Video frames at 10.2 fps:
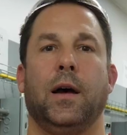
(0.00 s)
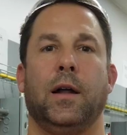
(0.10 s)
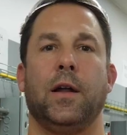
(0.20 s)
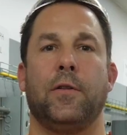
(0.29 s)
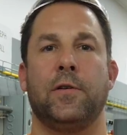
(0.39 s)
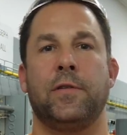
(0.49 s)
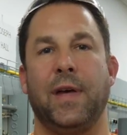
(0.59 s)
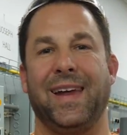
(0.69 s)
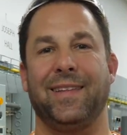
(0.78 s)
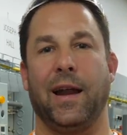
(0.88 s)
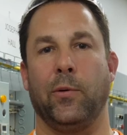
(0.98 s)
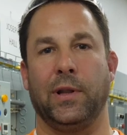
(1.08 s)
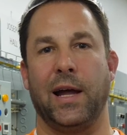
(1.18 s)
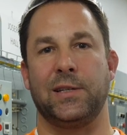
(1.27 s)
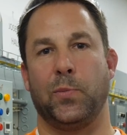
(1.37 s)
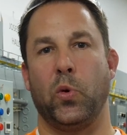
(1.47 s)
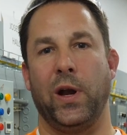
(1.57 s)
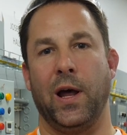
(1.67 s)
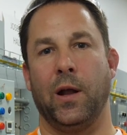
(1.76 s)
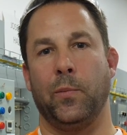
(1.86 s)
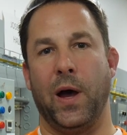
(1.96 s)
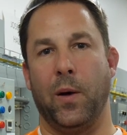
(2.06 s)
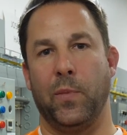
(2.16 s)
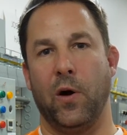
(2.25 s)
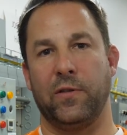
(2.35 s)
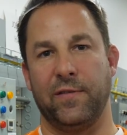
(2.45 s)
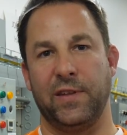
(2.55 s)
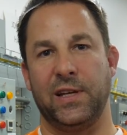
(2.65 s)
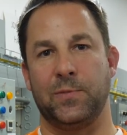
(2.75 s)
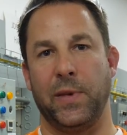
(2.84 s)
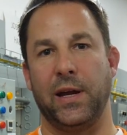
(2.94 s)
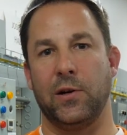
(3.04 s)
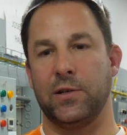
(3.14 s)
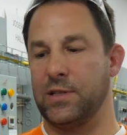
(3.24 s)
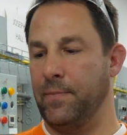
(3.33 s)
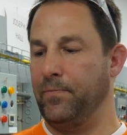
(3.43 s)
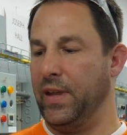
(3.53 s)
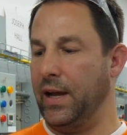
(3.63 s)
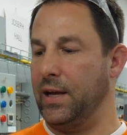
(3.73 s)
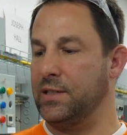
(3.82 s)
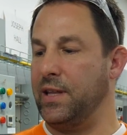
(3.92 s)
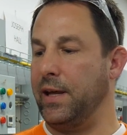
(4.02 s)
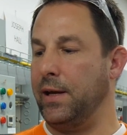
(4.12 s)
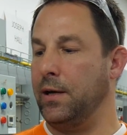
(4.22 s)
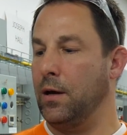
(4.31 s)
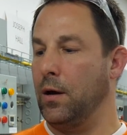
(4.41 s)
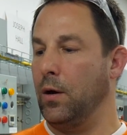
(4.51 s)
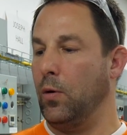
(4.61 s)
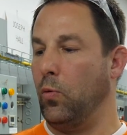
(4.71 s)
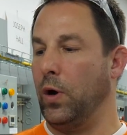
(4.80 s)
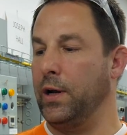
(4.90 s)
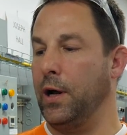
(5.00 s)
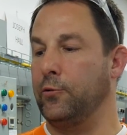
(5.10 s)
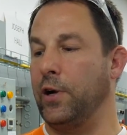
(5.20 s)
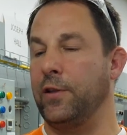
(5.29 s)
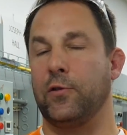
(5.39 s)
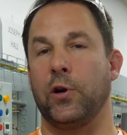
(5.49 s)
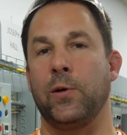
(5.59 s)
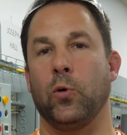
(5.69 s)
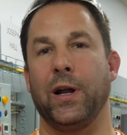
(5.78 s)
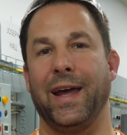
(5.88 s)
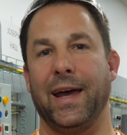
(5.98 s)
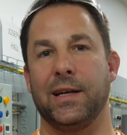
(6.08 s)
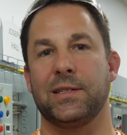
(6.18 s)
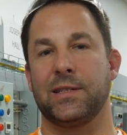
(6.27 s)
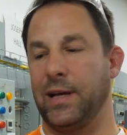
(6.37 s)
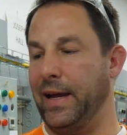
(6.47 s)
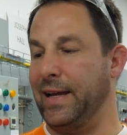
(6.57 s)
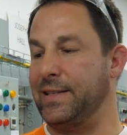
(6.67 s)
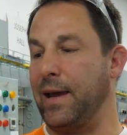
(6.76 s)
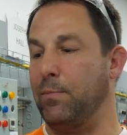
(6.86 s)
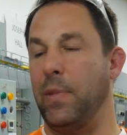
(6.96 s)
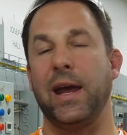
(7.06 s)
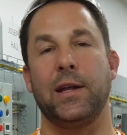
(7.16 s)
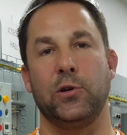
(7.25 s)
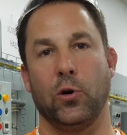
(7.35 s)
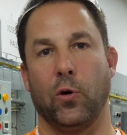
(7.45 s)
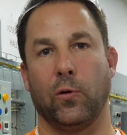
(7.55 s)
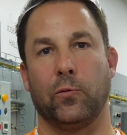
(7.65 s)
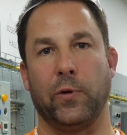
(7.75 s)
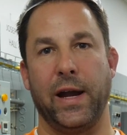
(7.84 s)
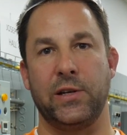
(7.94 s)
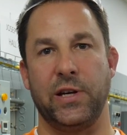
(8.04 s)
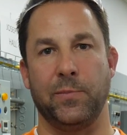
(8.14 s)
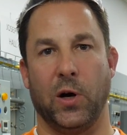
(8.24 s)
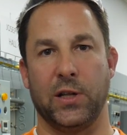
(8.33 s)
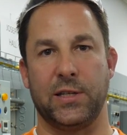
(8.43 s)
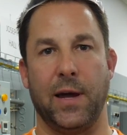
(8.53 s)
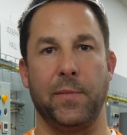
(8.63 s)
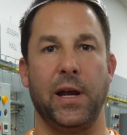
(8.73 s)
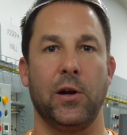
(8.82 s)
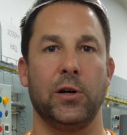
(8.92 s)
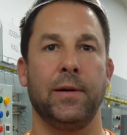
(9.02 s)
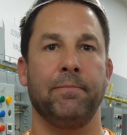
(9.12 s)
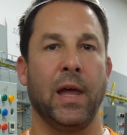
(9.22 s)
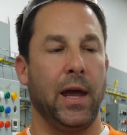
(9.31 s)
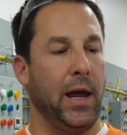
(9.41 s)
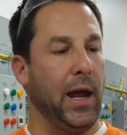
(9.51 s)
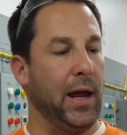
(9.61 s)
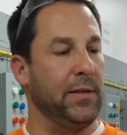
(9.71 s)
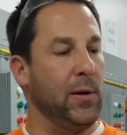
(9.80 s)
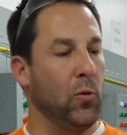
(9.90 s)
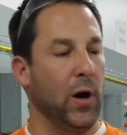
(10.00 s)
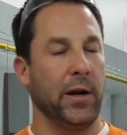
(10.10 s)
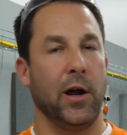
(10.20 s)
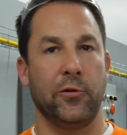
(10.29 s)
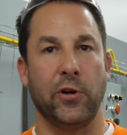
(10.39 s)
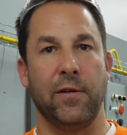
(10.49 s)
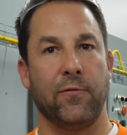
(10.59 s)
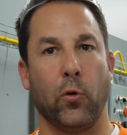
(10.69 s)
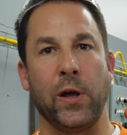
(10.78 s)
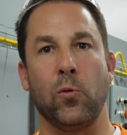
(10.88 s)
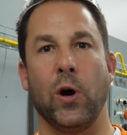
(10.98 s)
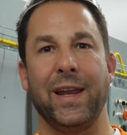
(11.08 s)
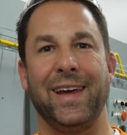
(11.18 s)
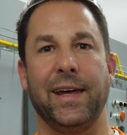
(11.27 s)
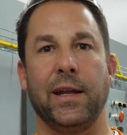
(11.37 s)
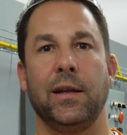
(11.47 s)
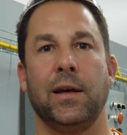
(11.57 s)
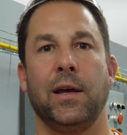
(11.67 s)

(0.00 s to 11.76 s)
Another thing that I would like to point out about both of these meters is the 131S is a manual ranging multimeter, and the 141N